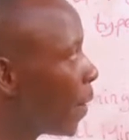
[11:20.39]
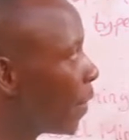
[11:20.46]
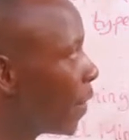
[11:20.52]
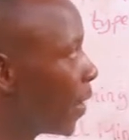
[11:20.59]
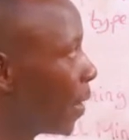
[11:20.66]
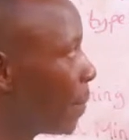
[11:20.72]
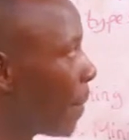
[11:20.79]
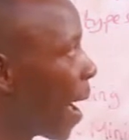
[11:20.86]

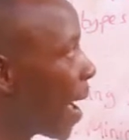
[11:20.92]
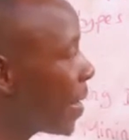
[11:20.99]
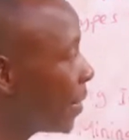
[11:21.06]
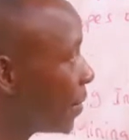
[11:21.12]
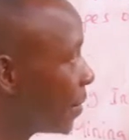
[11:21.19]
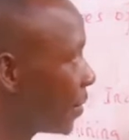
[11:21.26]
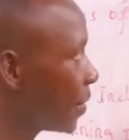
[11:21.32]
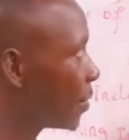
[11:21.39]
the
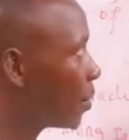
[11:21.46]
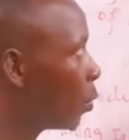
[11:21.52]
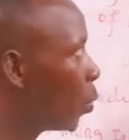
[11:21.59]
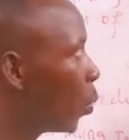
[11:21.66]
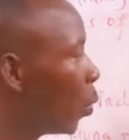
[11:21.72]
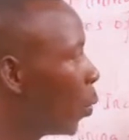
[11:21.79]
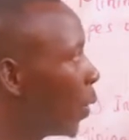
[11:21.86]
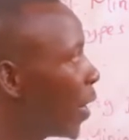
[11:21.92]
mines
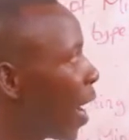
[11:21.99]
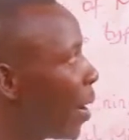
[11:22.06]
we